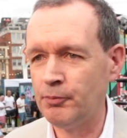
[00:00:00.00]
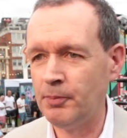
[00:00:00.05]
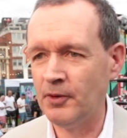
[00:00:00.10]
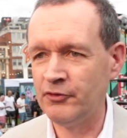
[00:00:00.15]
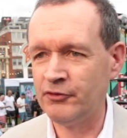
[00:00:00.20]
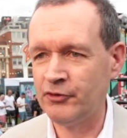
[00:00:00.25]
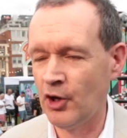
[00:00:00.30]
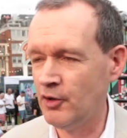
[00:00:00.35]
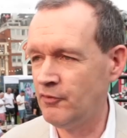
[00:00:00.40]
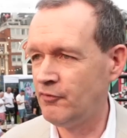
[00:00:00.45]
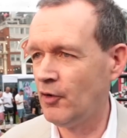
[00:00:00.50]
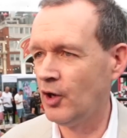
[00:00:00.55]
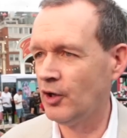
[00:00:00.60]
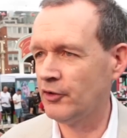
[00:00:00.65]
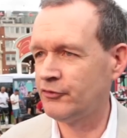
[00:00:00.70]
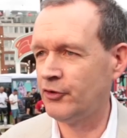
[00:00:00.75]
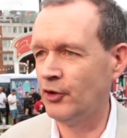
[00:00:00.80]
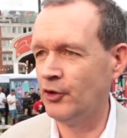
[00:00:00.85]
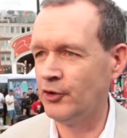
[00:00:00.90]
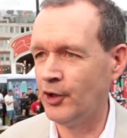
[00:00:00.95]
But so
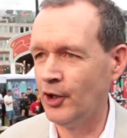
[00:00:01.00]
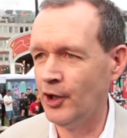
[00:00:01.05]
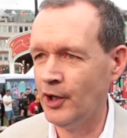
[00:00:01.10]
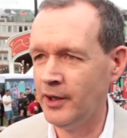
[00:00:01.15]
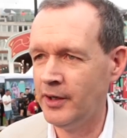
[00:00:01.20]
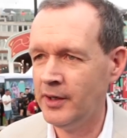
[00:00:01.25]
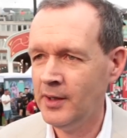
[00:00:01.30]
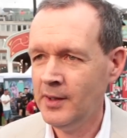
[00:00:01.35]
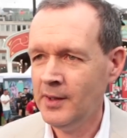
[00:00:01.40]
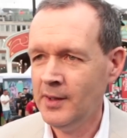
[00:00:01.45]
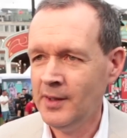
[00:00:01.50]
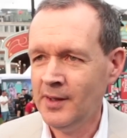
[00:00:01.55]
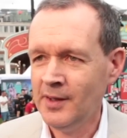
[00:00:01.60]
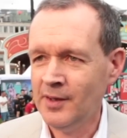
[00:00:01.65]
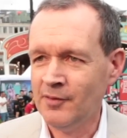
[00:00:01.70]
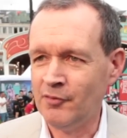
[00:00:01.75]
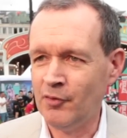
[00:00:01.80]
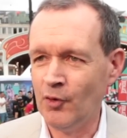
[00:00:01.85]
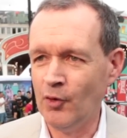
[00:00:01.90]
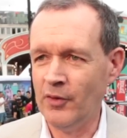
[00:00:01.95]
far so good
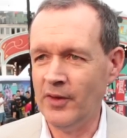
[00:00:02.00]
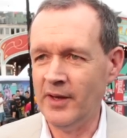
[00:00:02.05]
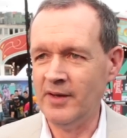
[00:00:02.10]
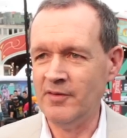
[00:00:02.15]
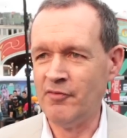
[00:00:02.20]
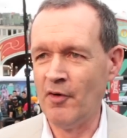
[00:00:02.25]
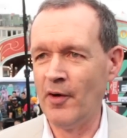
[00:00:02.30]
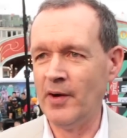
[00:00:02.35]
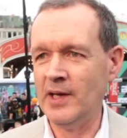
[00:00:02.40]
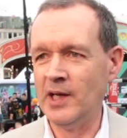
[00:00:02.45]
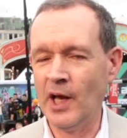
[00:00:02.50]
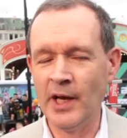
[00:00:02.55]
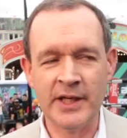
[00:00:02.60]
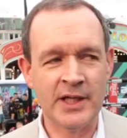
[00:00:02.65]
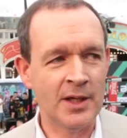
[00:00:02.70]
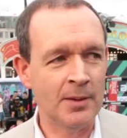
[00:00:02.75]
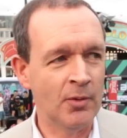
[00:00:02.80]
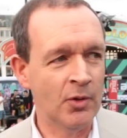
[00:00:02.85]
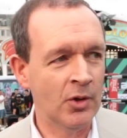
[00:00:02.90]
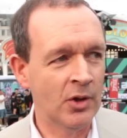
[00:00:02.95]
for the very
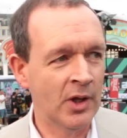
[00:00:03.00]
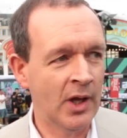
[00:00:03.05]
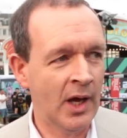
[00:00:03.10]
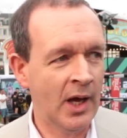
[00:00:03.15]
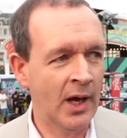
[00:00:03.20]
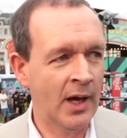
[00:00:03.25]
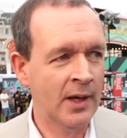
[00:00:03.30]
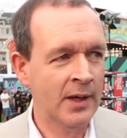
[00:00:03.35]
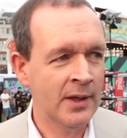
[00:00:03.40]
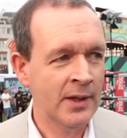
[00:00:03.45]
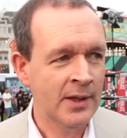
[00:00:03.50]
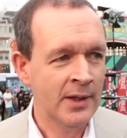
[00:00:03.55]
likable uh,